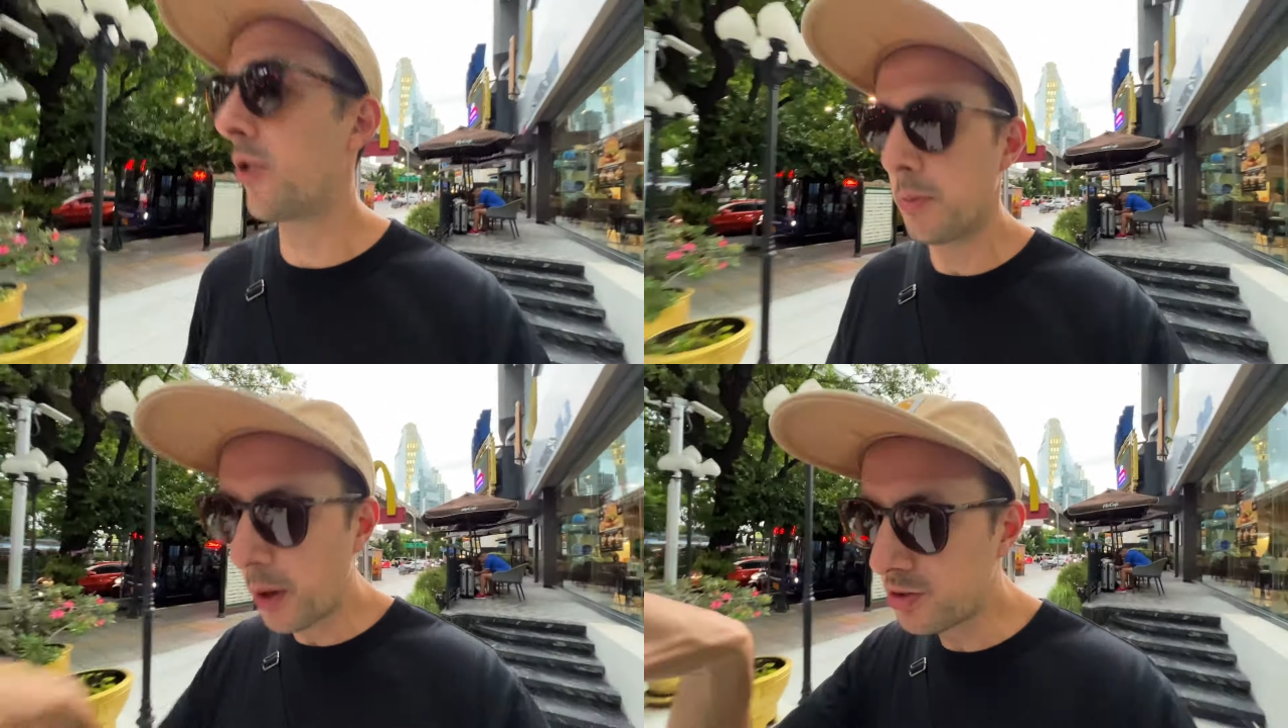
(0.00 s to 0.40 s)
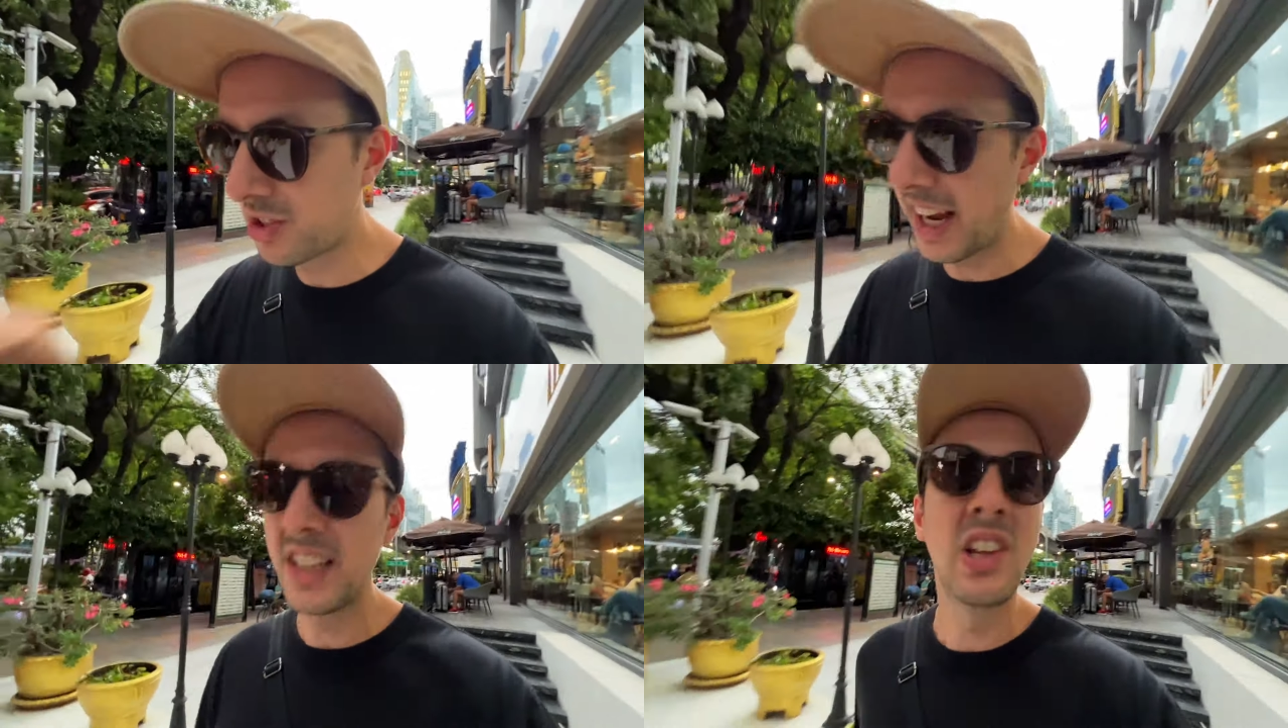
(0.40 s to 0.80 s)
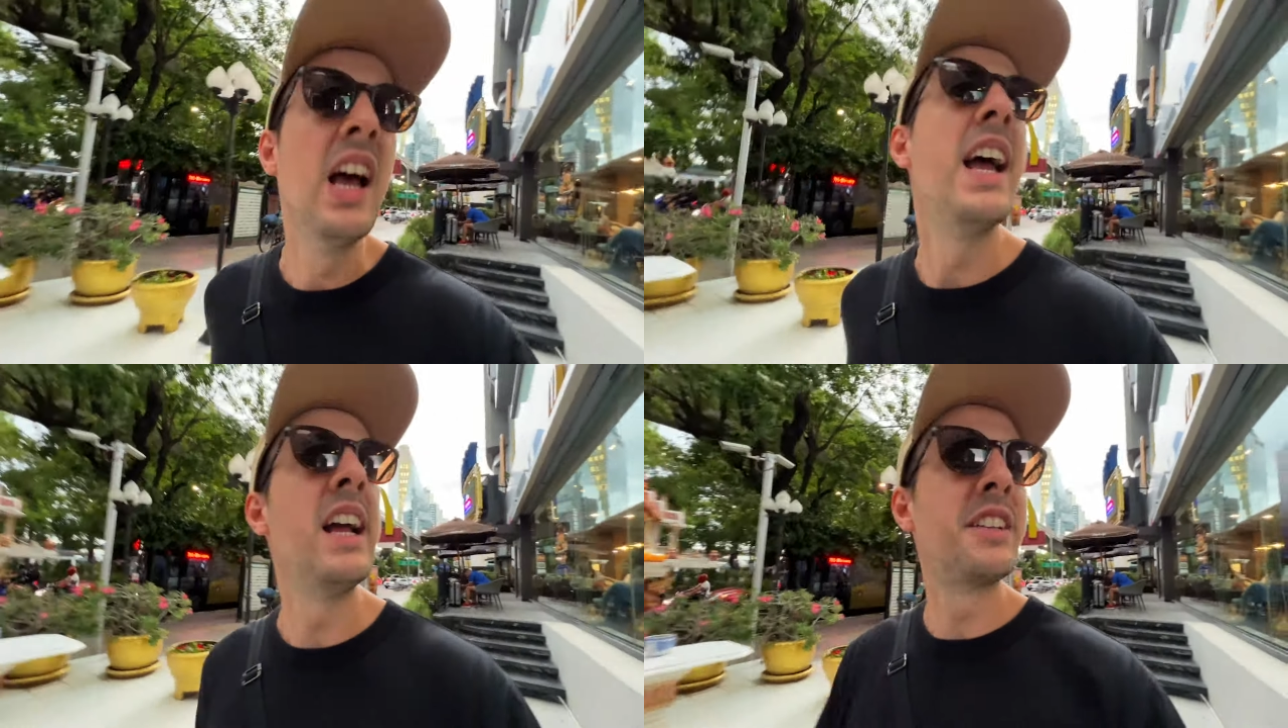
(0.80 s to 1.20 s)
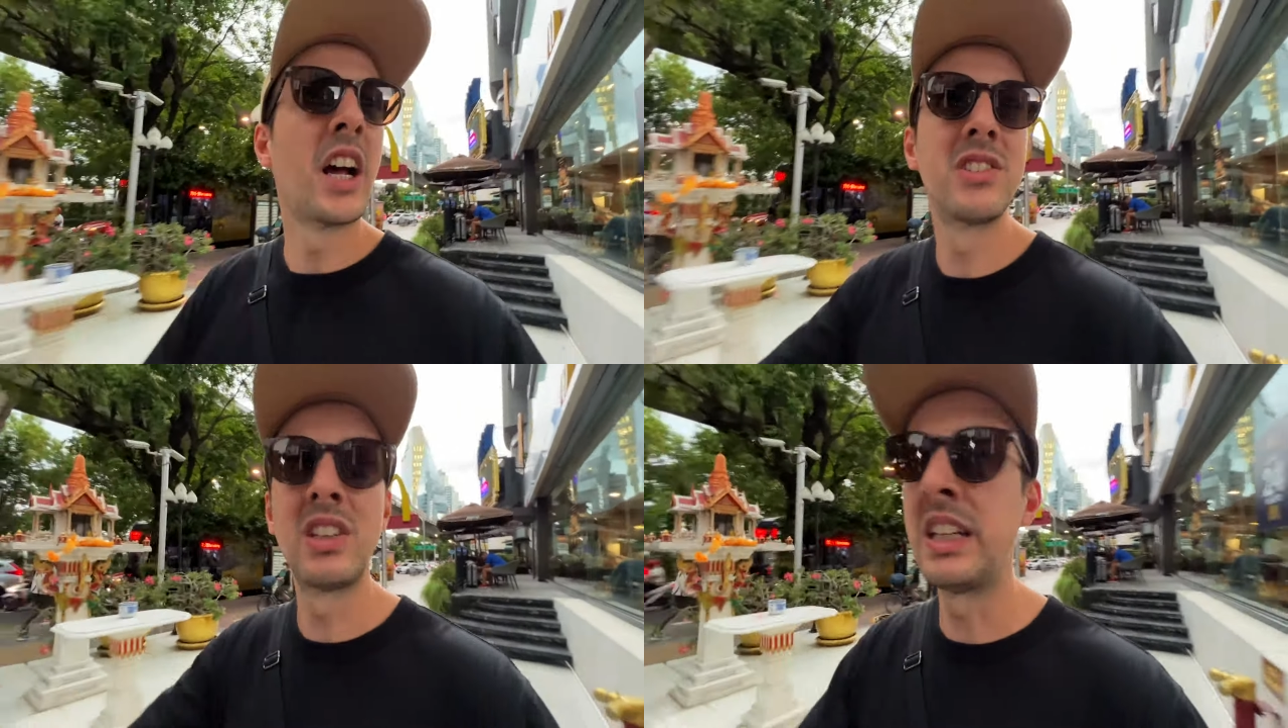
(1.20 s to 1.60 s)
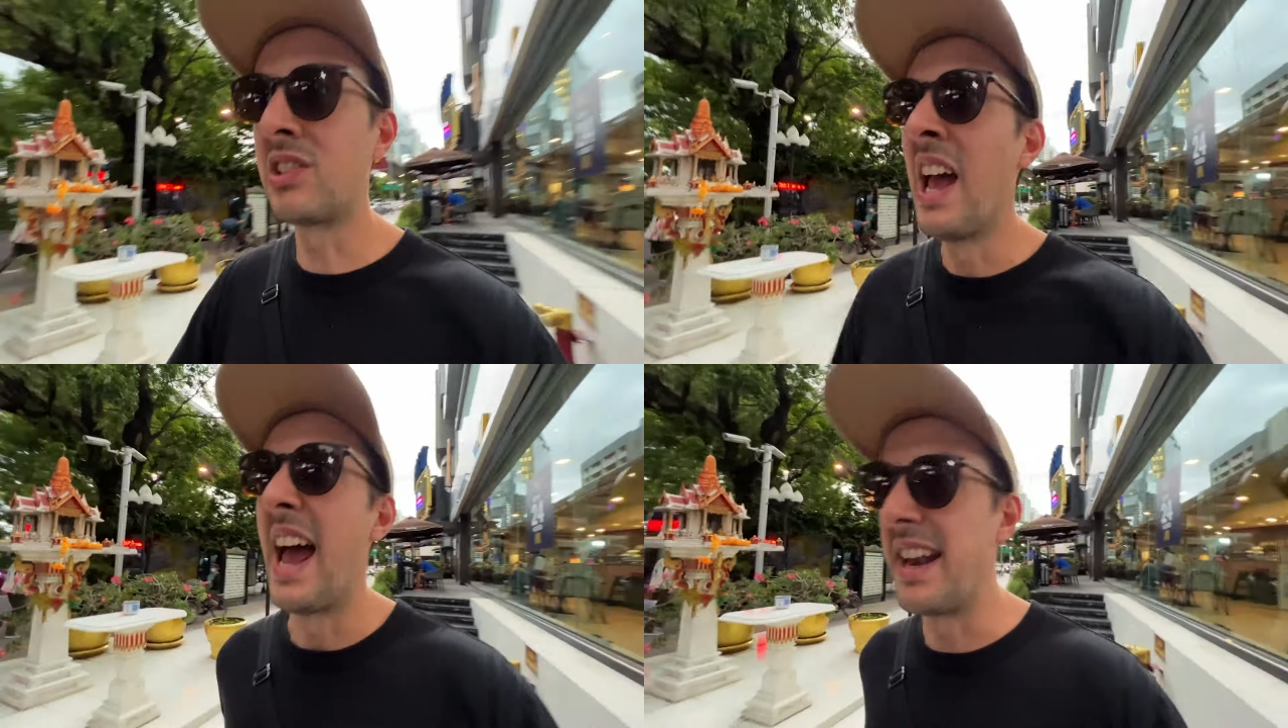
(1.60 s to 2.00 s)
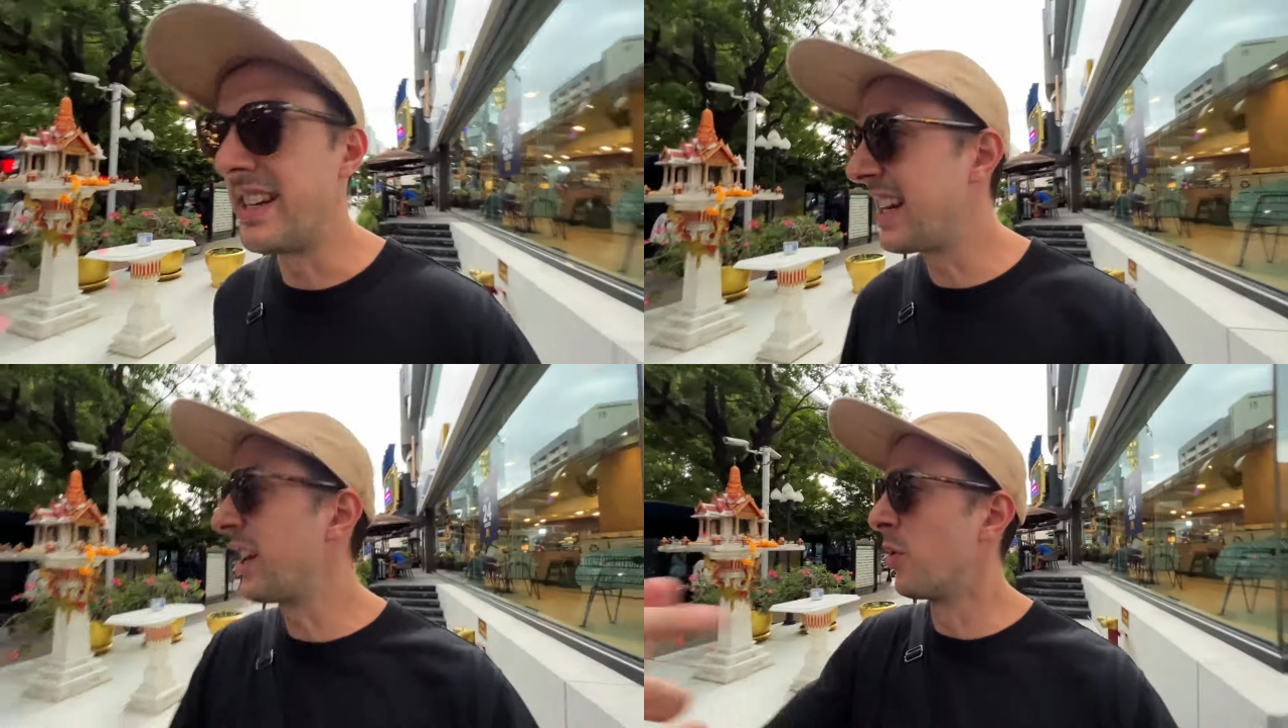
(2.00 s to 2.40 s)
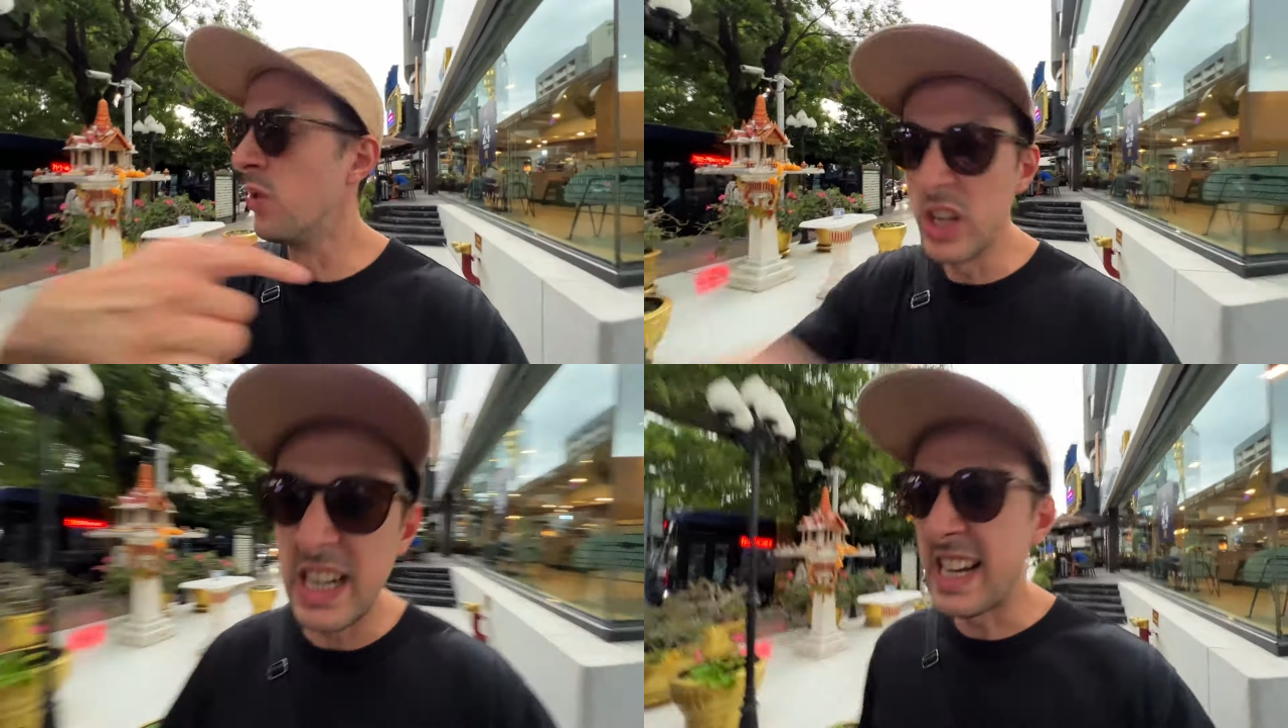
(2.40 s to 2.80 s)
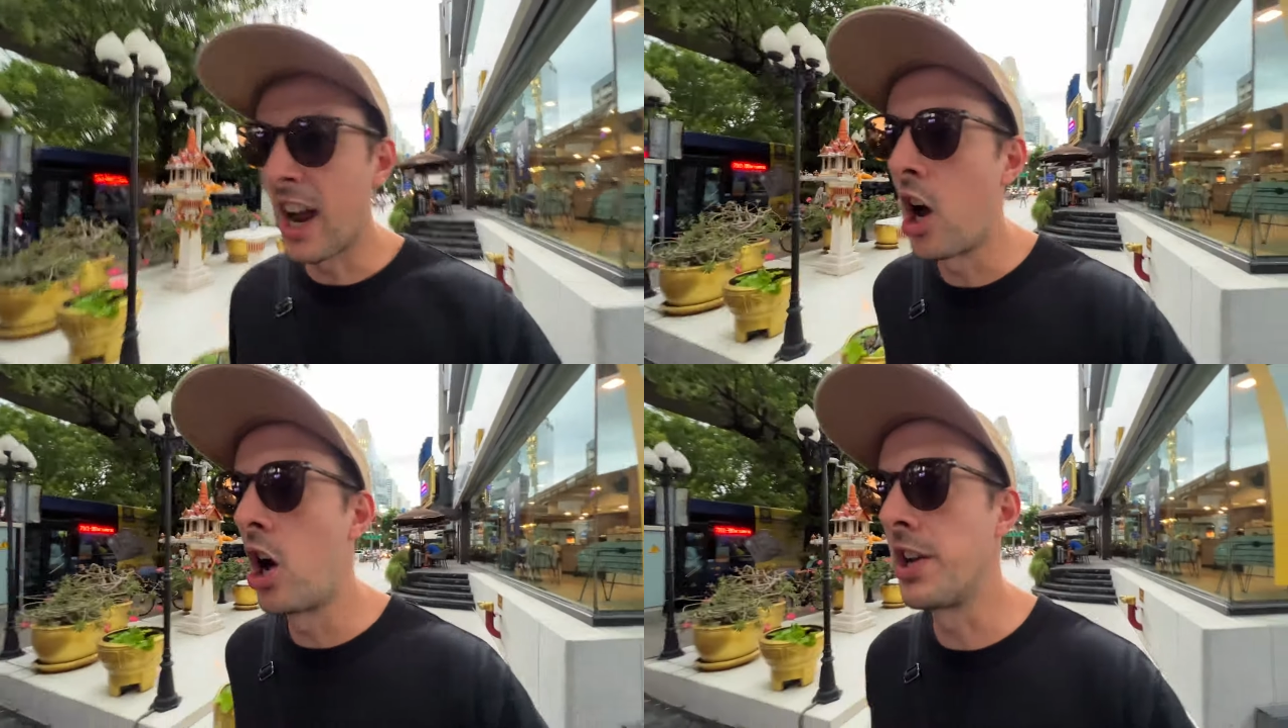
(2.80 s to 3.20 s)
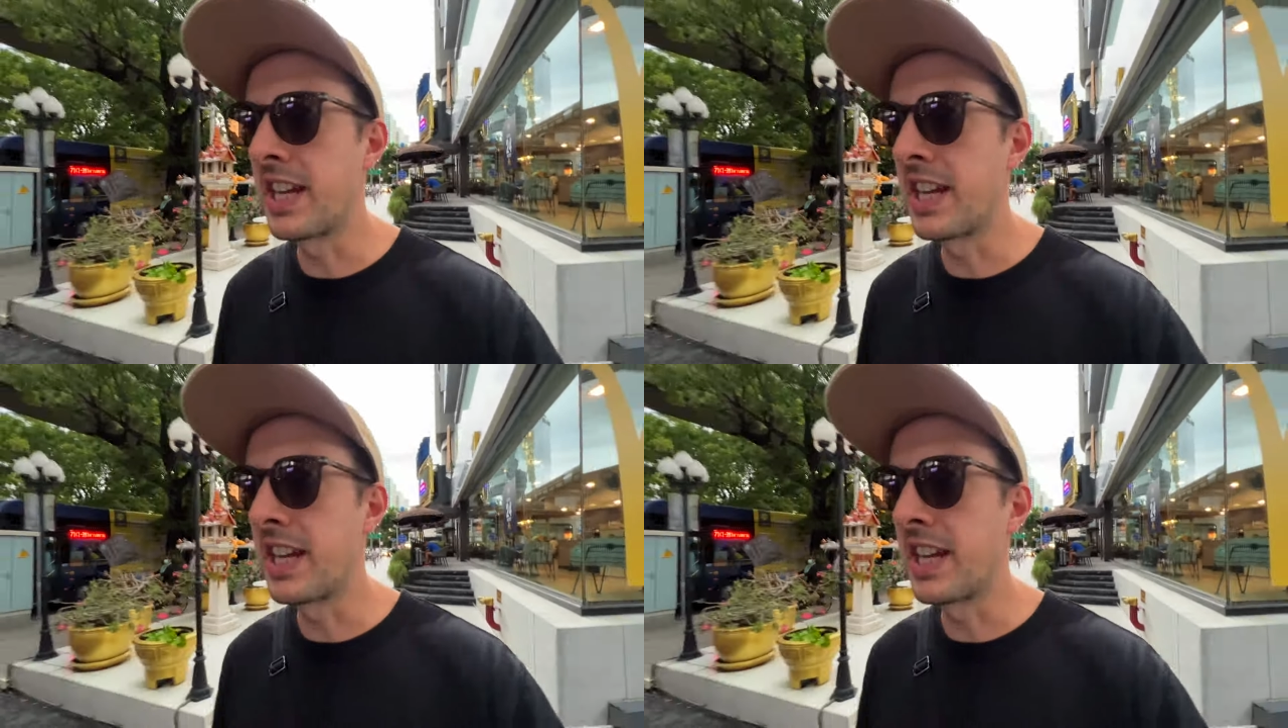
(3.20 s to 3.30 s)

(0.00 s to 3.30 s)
On most days it does this, and it did it really hard